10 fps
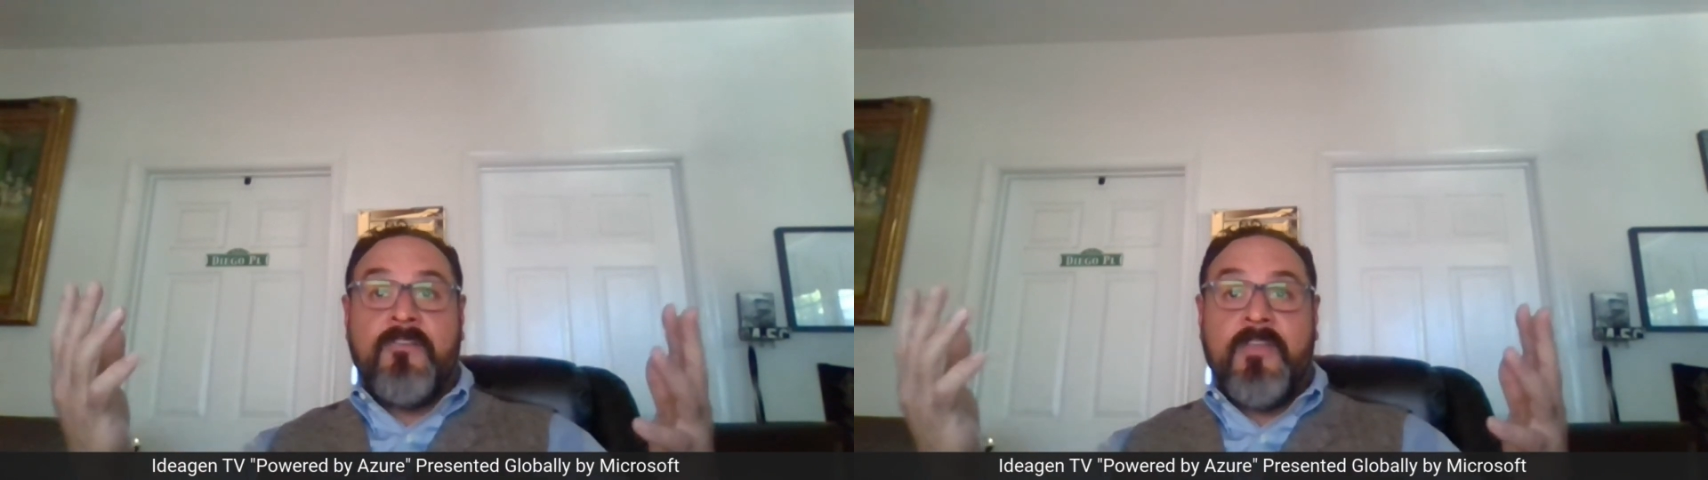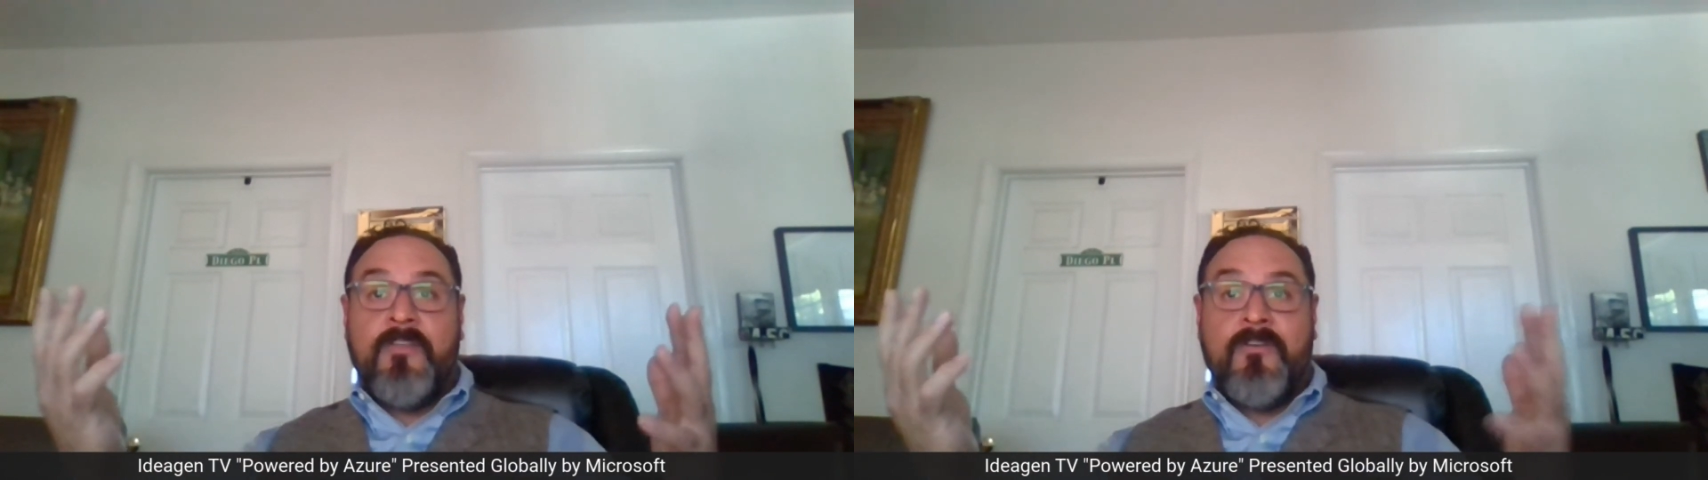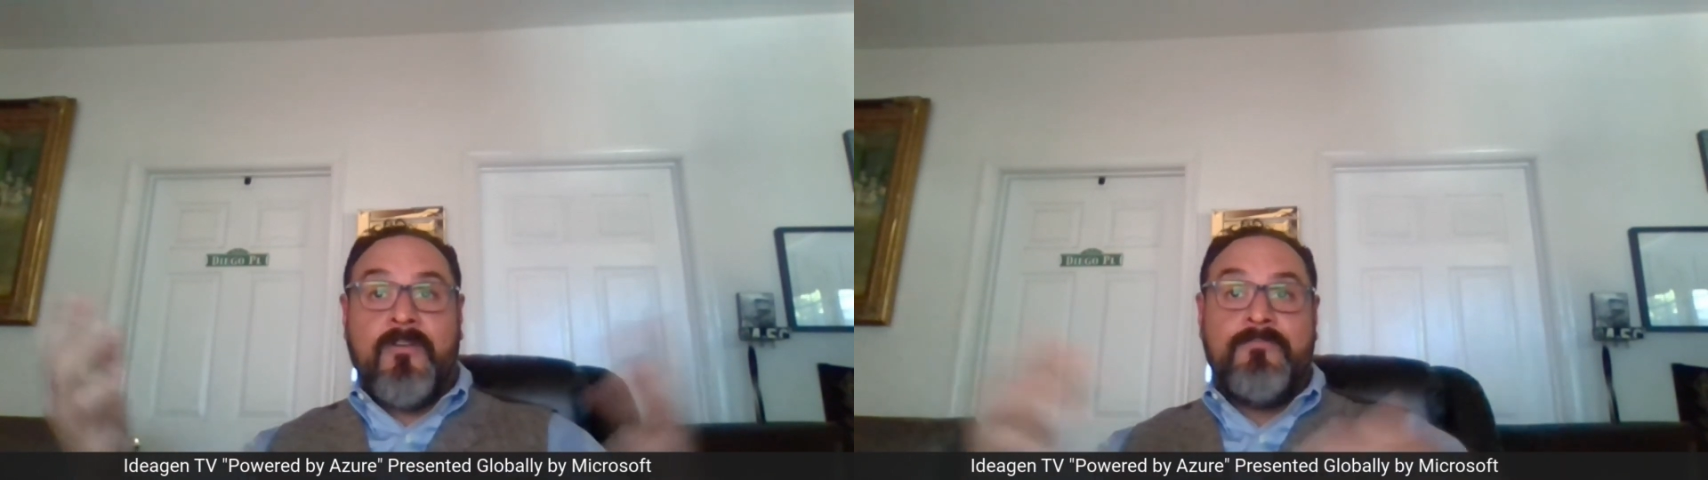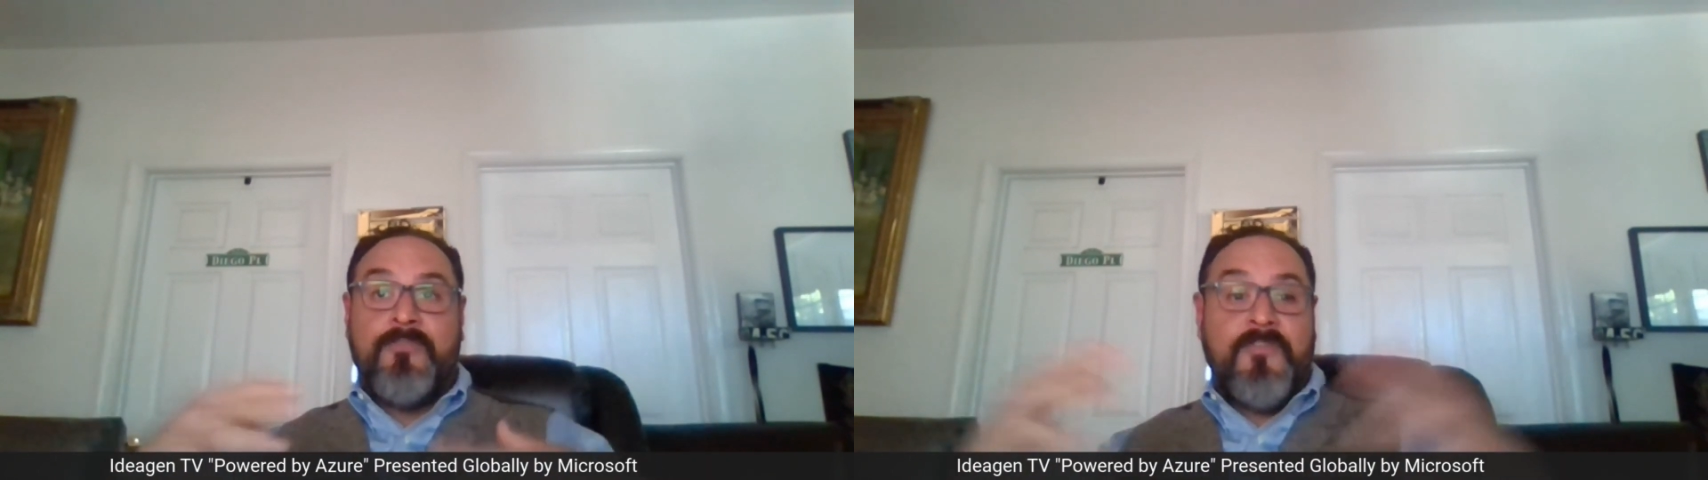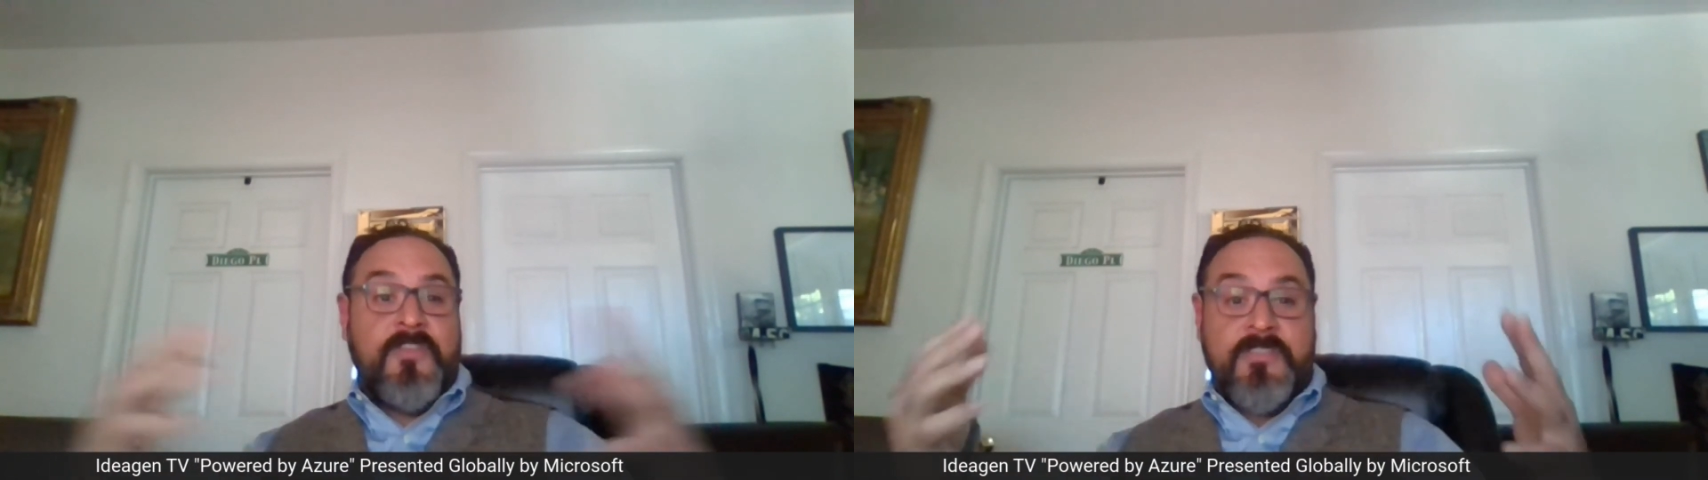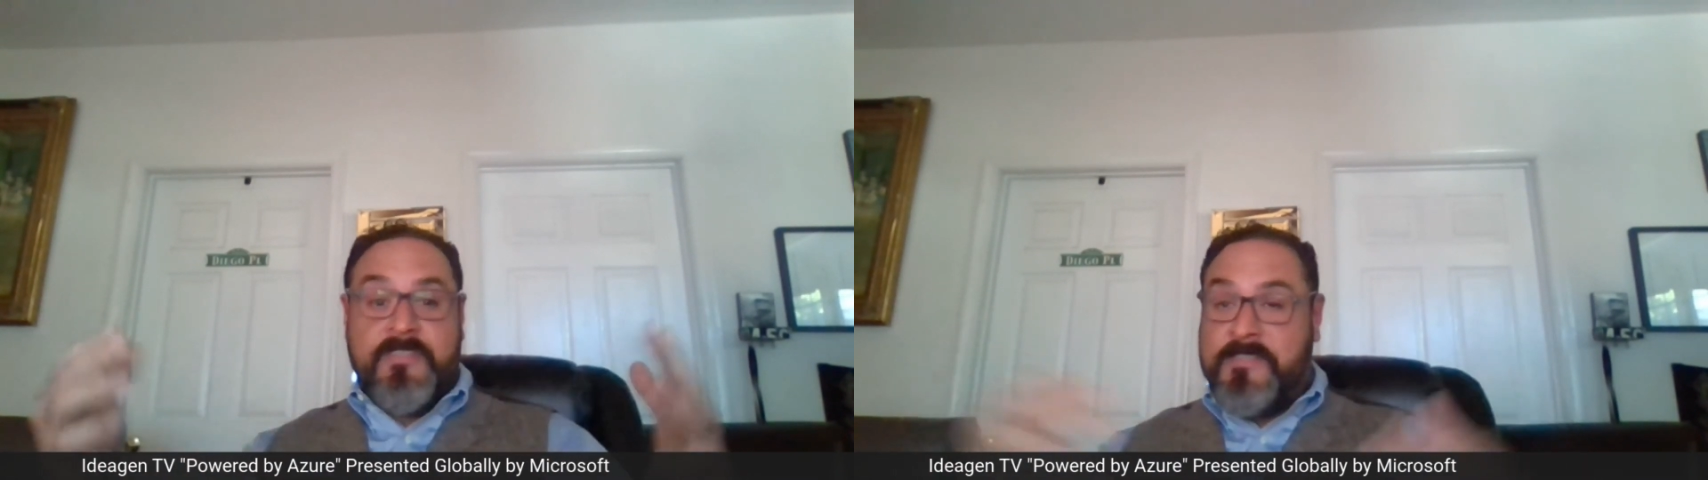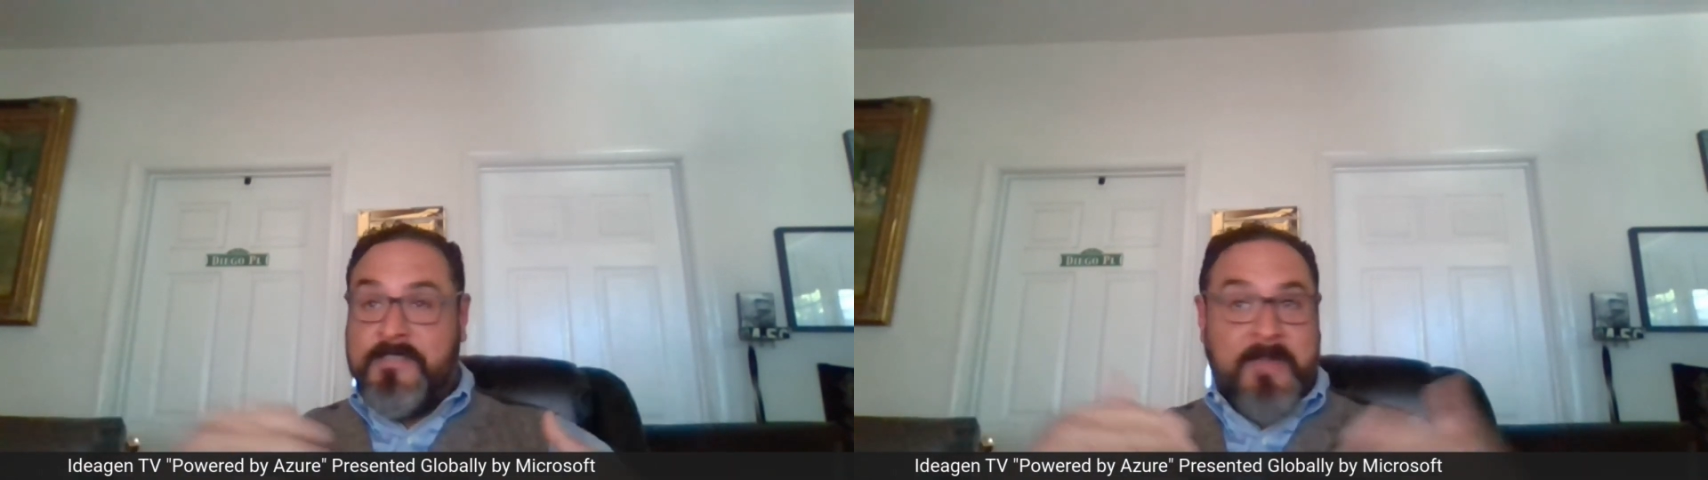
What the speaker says: critical proficiencies.